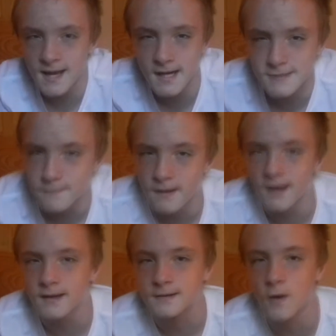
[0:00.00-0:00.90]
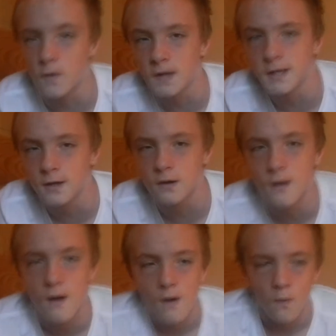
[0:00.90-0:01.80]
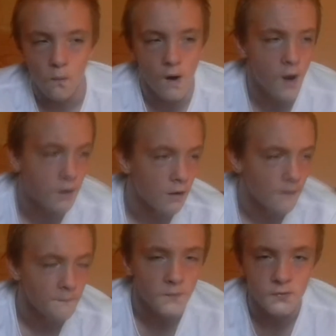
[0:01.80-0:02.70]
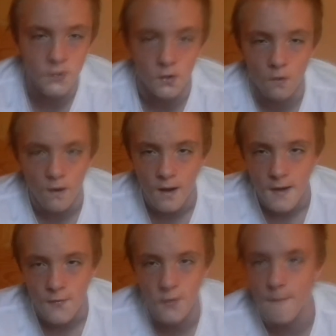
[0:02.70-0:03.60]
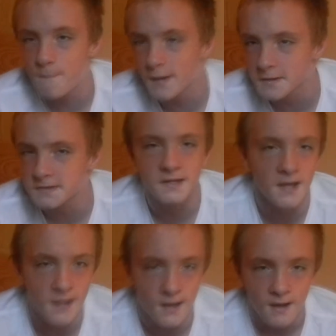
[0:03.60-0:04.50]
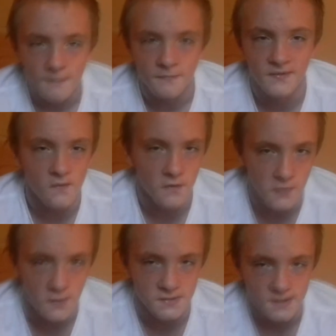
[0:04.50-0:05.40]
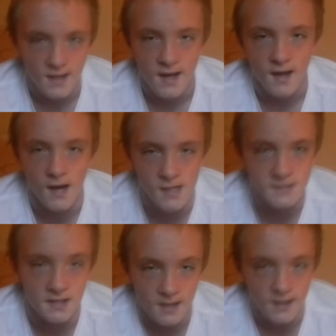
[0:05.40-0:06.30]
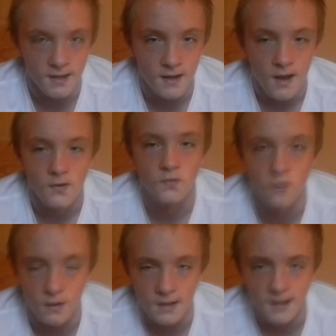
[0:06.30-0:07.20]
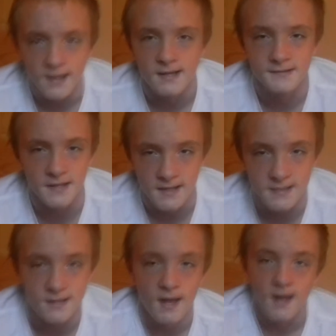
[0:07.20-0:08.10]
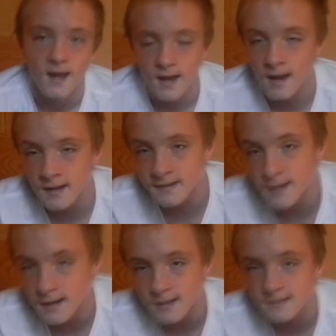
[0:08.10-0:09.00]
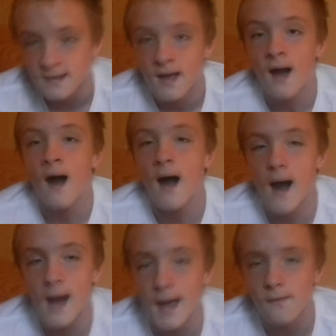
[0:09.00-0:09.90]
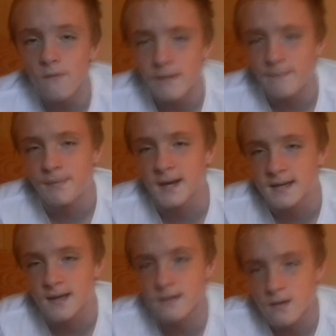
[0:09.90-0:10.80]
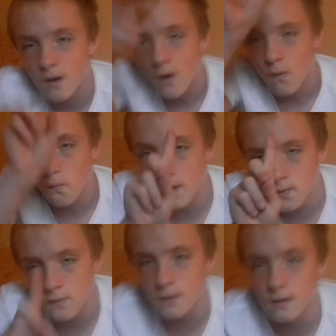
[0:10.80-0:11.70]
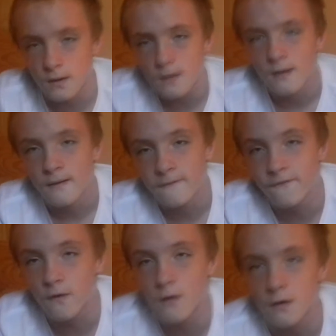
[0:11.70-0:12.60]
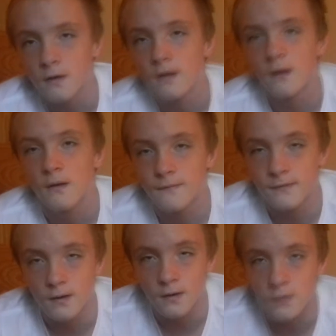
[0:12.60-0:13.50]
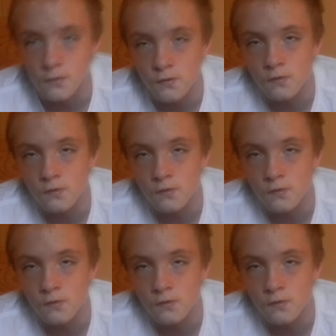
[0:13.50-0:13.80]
it's me, Cody here. Welcome to the Big Day Winners hashtag 26. And guys, I will be picking one winner for the